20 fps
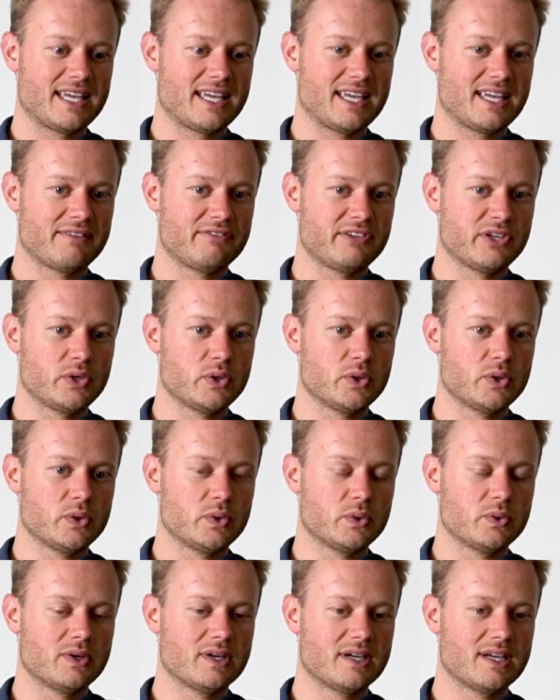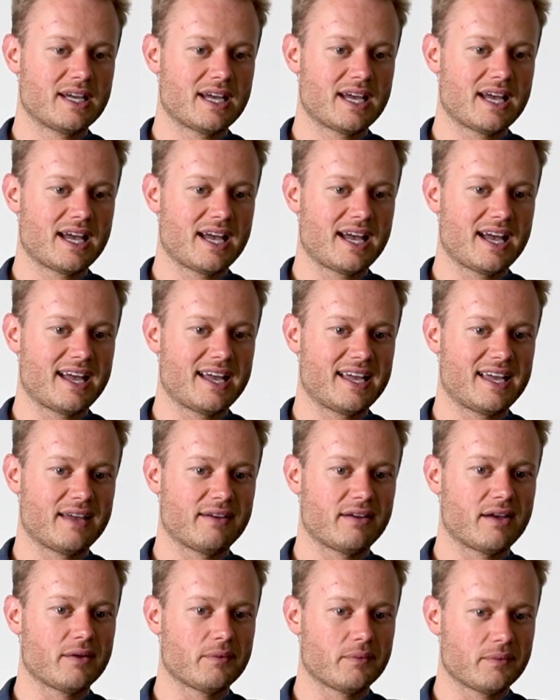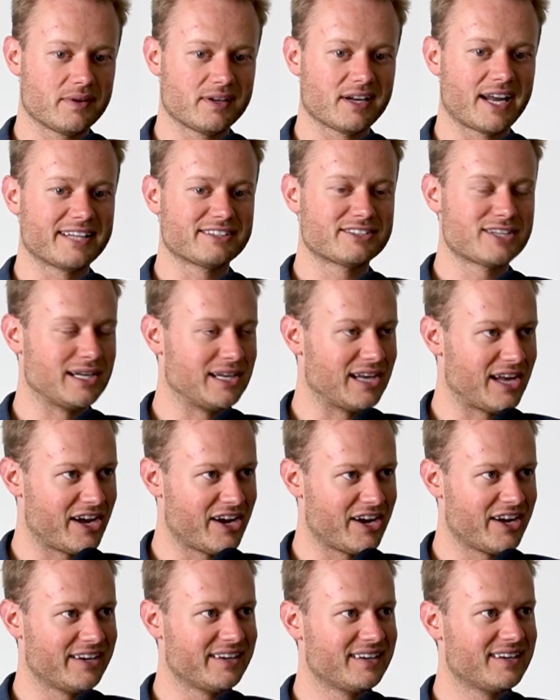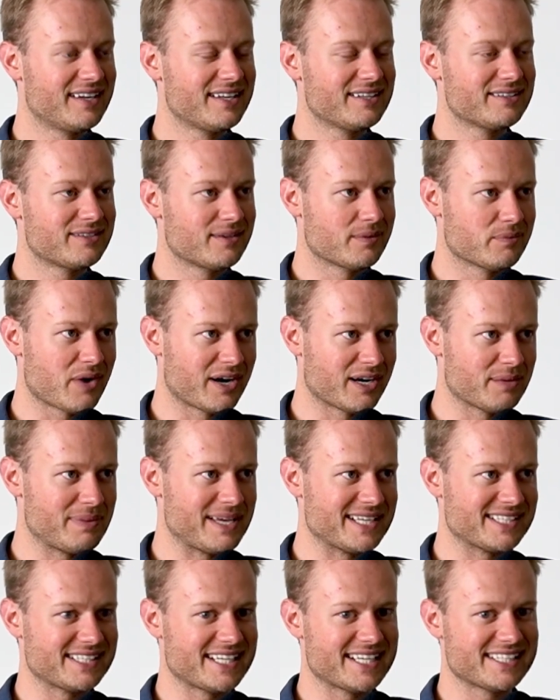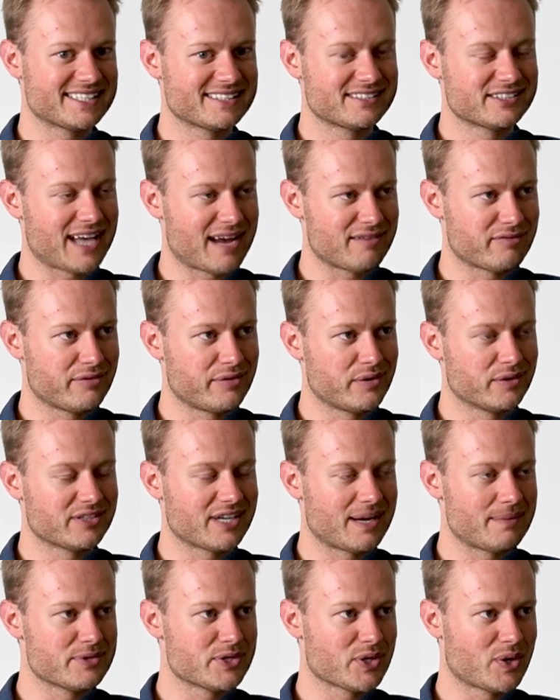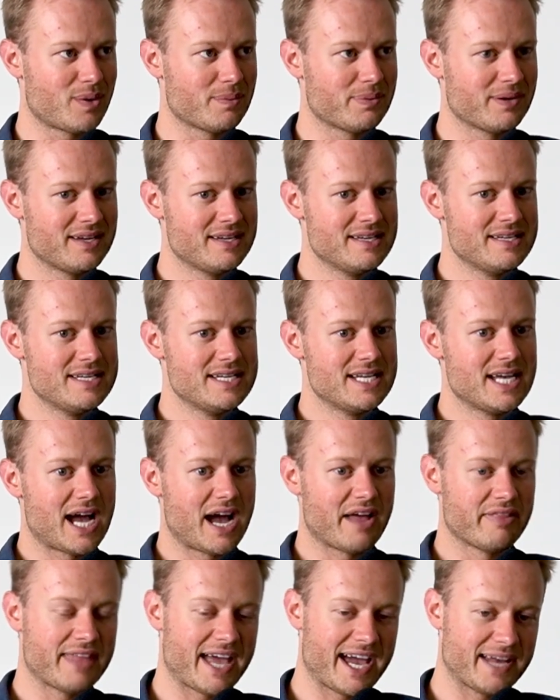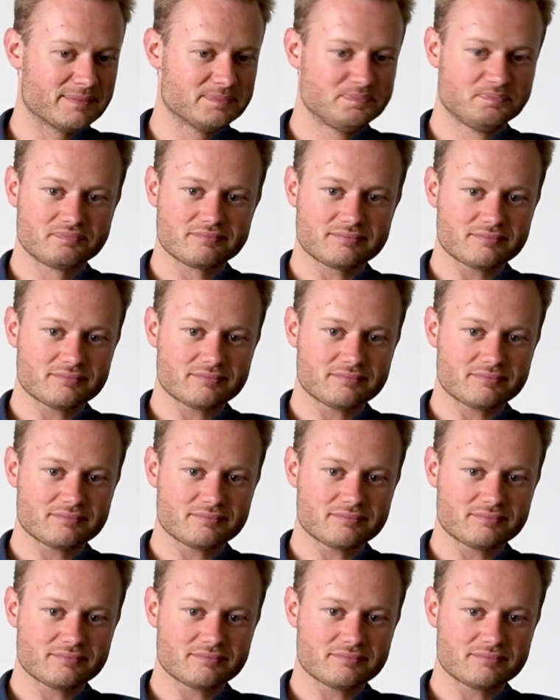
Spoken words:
If you like to learn to run a business, to have a full-time job, and then